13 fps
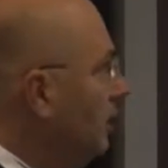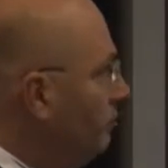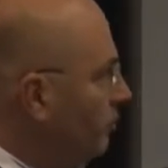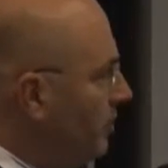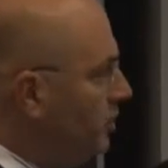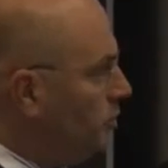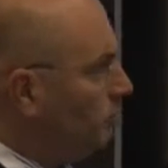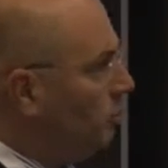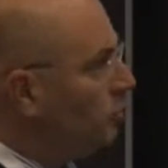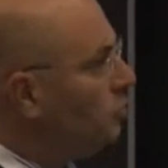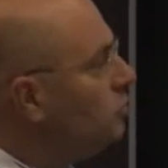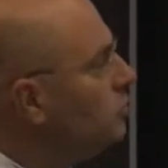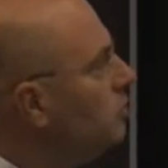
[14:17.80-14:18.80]
information
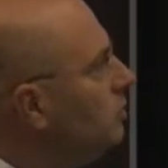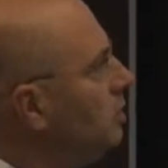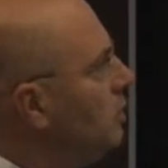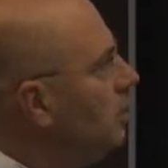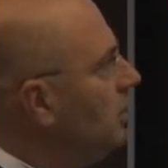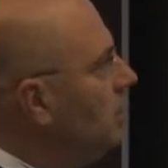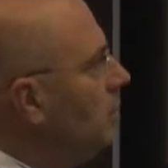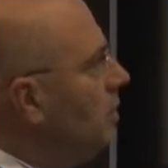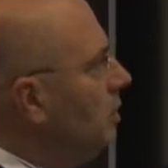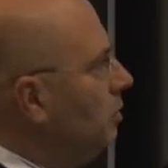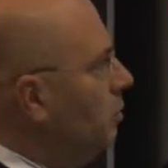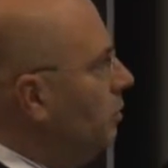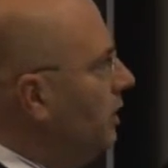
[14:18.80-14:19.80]
models,
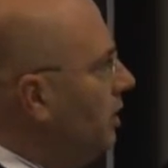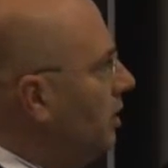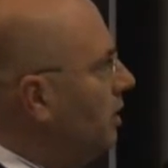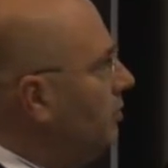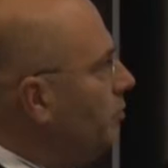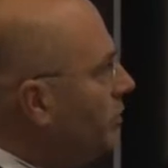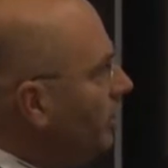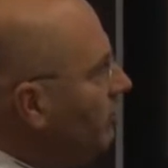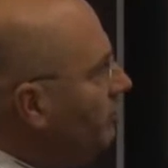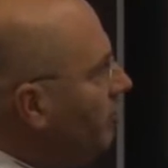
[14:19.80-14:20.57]
we are working